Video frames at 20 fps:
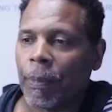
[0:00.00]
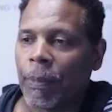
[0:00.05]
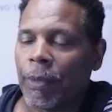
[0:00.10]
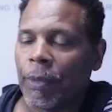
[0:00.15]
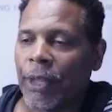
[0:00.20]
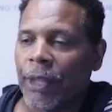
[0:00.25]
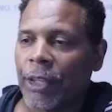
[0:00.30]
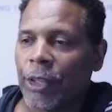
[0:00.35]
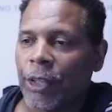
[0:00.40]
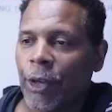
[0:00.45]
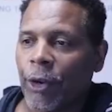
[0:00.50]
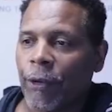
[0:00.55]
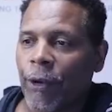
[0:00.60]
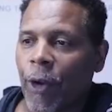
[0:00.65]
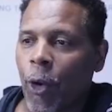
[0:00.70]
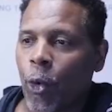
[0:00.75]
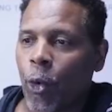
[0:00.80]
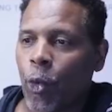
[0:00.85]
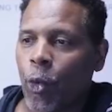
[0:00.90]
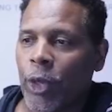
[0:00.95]
Then your
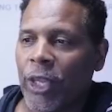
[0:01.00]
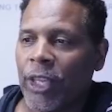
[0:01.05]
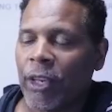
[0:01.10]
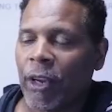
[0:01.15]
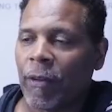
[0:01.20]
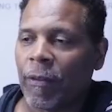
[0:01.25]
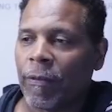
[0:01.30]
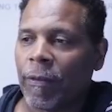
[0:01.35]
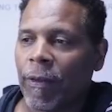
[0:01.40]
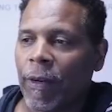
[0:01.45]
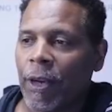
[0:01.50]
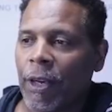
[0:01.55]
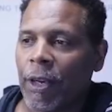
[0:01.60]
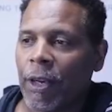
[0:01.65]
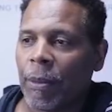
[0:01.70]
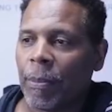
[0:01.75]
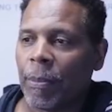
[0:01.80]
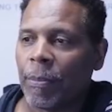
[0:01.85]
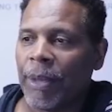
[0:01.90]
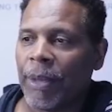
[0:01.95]
whole week of
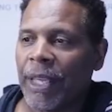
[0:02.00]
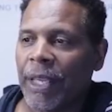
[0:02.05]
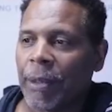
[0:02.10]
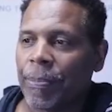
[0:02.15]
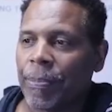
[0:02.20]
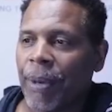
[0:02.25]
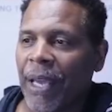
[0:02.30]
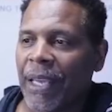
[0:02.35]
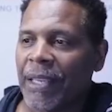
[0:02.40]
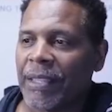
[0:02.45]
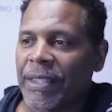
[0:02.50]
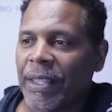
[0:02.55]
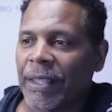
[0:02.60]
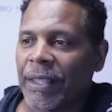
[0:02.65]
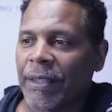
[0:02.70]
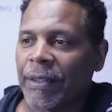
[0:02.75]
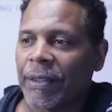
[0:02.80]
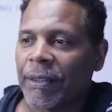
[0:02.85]
being patient